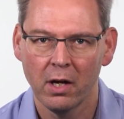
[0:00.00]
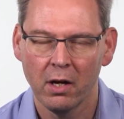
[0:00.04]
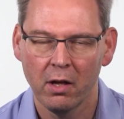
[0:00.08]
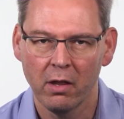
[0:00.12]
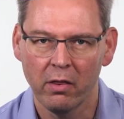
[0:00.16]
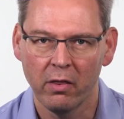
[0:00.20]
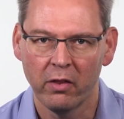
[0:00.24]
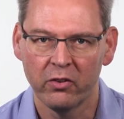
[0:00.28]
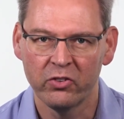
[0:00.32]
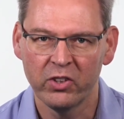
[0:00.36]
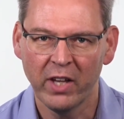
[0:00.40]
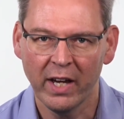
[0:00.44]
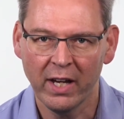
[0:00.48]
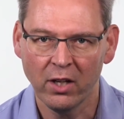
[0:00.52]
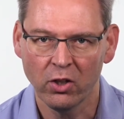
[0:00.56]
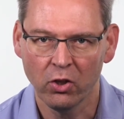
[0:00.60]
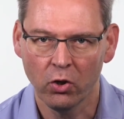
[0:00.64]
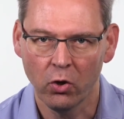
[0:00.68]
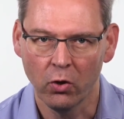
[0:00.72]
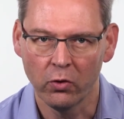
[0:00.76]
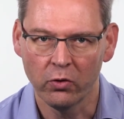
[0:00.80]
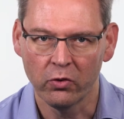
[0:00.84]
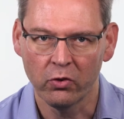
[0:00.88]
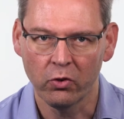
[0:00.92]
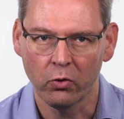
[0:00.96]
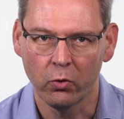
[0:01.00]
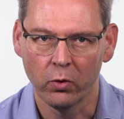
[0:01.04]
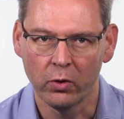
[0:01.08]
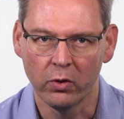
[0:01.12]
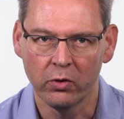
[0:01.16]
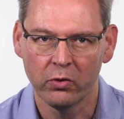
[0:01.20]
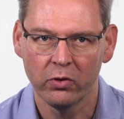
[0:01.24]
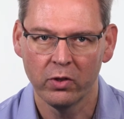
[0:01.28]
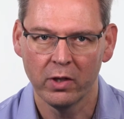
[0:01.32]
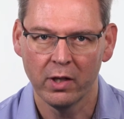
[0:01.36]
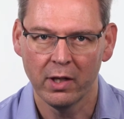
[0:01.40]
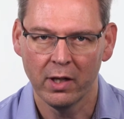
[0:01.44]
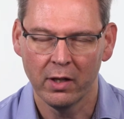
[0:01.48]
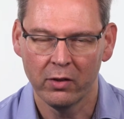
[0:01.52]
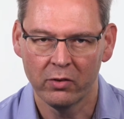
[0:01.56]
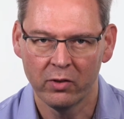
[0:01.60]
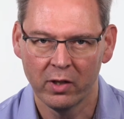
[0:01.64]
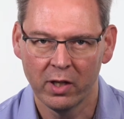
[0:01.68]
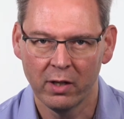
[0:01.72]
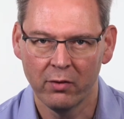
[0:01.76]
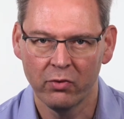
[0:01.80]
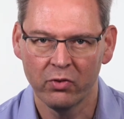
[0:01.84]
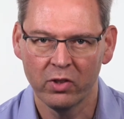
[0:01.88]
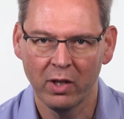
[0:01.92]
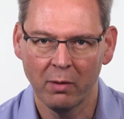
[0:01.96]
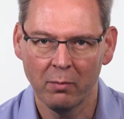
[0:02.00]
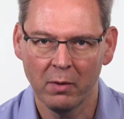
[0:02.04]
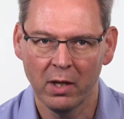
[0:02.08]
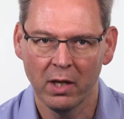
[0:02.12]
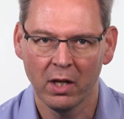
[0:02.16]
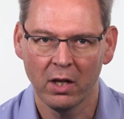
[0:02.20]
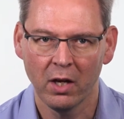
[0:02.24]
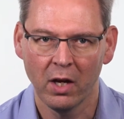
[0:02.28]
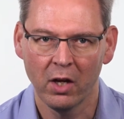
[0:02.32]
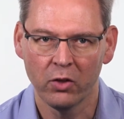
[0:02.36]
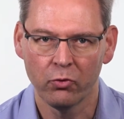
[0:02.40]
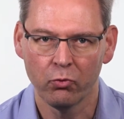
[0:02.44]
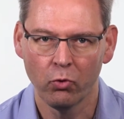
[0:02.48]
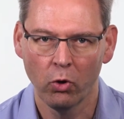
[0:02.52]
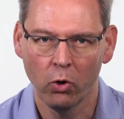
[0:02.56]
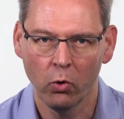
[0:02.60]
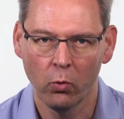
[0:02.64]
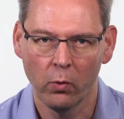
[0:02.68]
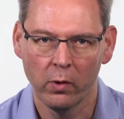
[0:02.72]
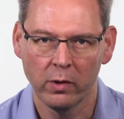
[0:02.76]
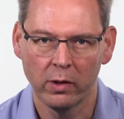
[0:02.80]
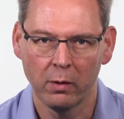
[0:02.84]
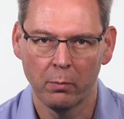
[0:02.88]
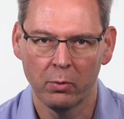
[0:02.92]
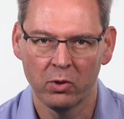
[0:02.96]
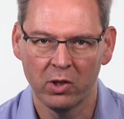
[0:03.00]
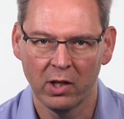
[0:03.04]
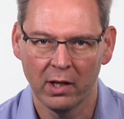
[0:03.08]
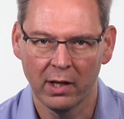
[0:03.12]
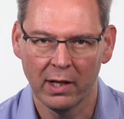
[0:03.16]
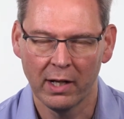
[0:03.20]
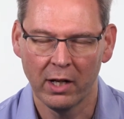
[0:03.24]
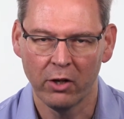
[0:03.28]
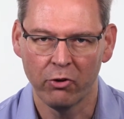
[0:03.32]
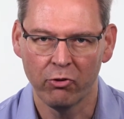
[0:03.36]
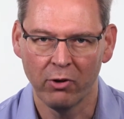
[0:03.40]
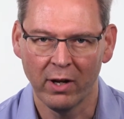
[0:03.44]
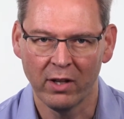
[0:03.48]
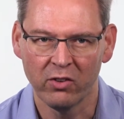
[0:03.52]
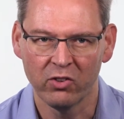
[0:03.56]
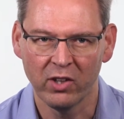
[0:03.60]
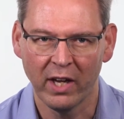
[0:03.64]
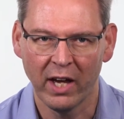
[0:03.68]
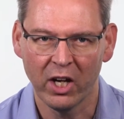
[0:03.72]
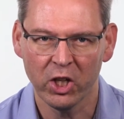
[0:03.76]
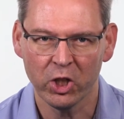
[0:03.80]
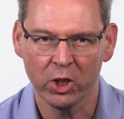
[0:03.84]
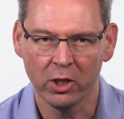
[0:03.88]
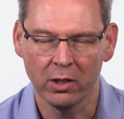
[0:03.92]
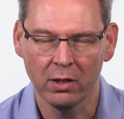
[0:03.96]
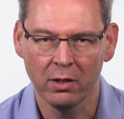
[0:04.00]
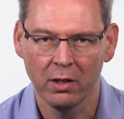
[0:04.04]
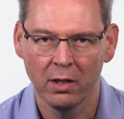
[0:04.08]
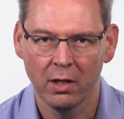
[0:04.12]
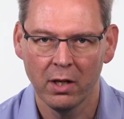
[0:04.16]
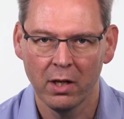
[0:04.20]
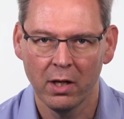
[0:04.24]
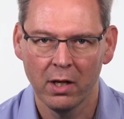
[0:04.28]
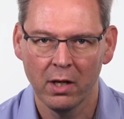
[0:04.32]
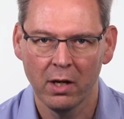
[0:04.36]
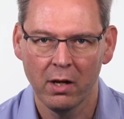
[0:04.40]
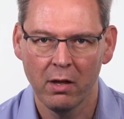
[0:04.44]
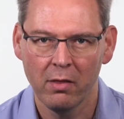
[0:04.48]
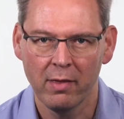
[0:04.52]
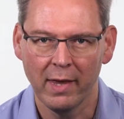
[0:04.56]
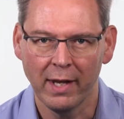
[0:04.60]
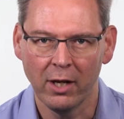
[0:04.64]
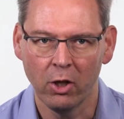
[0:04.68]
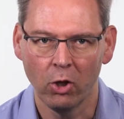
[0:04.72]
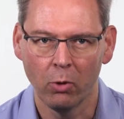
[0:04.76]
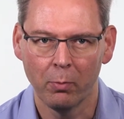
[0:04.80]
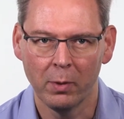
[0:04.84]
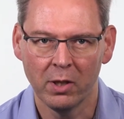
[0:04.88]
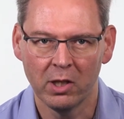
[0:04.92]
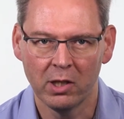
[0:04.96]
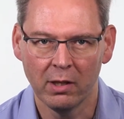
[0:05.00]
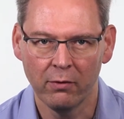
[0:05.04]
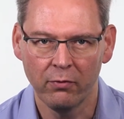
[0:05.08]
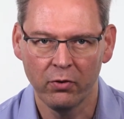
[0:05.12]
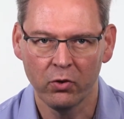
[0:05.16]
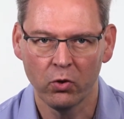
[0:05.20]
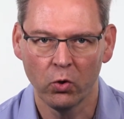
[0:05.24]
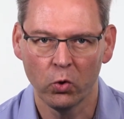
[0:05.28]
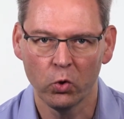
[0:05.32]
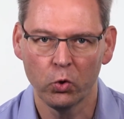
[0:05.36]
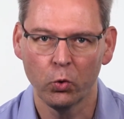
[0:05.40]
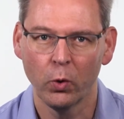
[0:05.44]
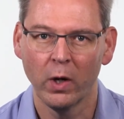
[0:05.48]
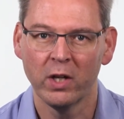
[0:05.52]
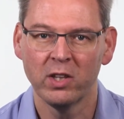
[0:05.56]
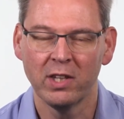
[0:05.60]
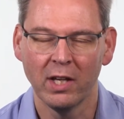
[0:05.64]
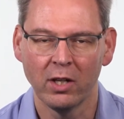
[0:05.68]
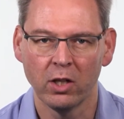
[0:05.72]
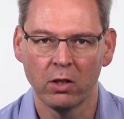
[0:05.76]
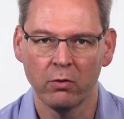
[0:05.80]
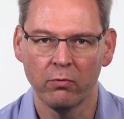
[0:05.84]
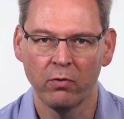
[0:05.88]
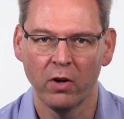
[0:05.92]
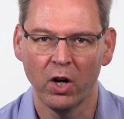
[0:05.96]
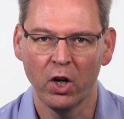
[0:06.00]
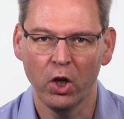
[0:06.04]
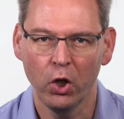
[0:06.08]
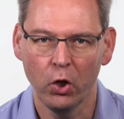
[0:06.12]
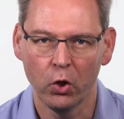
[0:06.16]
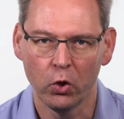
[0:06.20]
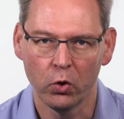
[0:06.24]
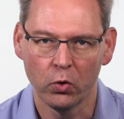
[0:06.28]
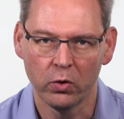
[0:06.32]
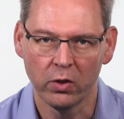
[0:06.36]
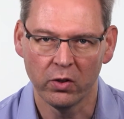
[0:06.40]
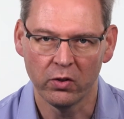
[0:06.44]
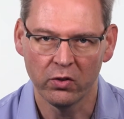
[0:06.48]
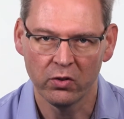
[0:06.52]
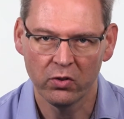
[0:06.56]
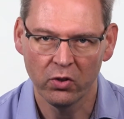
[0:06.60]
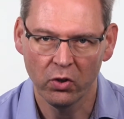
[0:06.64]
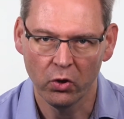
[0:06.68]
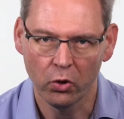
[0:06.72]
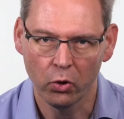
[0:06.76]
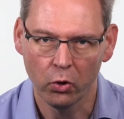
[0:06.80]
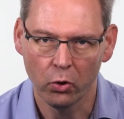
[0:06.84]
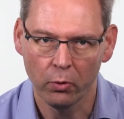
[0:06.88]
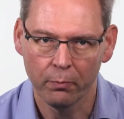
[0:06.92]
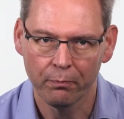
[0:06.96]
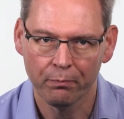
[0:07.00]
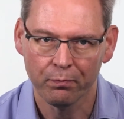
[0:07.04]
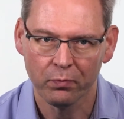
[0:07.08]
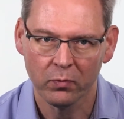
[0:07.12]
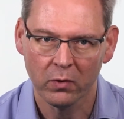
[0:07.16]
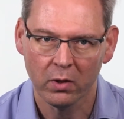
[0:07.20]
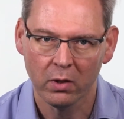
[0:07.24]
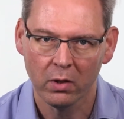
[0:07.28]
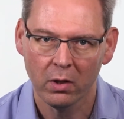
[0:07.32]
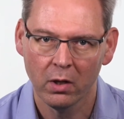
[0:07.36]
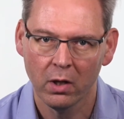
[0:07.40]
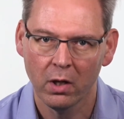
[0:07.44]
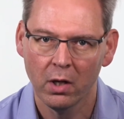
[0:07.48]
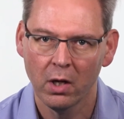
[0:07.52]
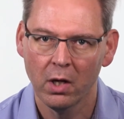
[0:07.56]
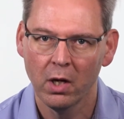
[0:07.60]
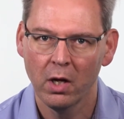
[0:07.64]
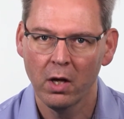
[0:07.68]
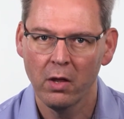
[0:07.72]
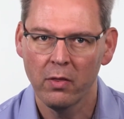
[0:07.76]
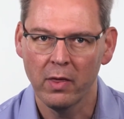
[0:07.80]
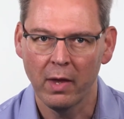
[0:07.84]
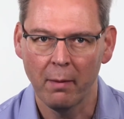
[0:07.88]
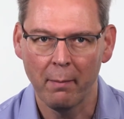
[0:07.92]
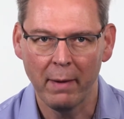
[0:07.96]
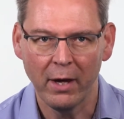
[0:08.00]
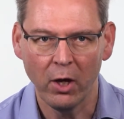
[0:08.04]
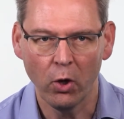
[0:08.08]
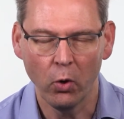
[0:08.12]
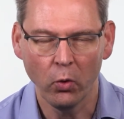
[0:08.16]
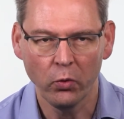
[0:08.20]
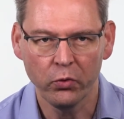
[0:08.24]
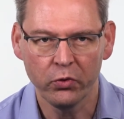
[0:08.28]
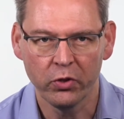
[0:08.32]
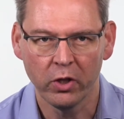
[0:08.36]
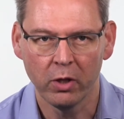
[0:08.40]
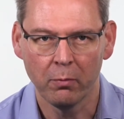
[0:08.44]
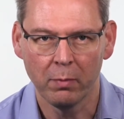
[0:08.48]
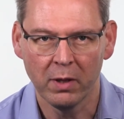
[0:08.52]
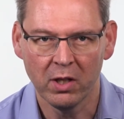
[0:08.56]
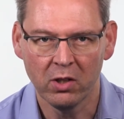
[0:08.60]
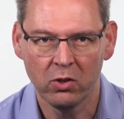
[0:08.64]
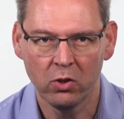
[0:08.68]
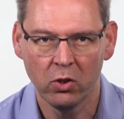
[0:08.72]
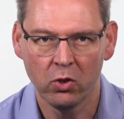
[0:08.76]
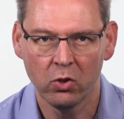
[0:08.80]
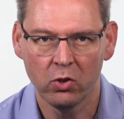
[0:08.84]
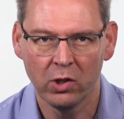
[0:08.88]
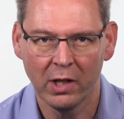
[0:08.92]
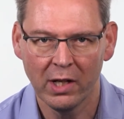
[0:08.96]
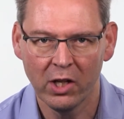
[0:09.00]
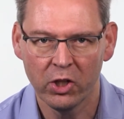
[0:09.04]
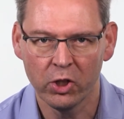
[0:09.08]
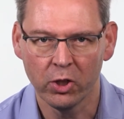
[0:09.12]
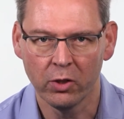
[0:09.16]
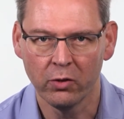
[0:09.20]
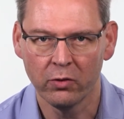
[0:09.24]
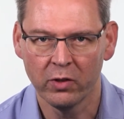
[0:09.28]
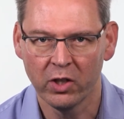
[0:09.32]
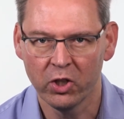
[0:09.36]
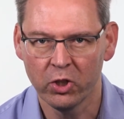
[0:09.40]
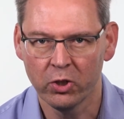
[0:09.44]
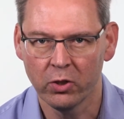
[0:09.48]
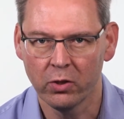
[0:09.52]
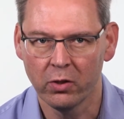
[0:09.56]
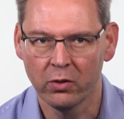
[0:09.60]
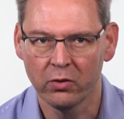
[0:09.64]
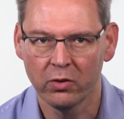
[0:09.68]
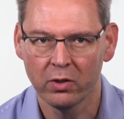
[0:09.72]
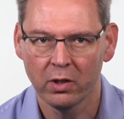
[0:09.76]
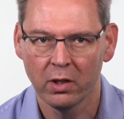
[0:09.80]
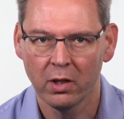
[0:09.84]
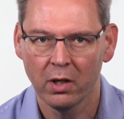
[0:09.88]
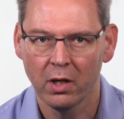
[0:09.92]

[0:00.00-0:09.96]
The second consequence is that if something goes wrong with the particular transaction, then it will be difficult to identify who to sue. There may also be due diligence issues.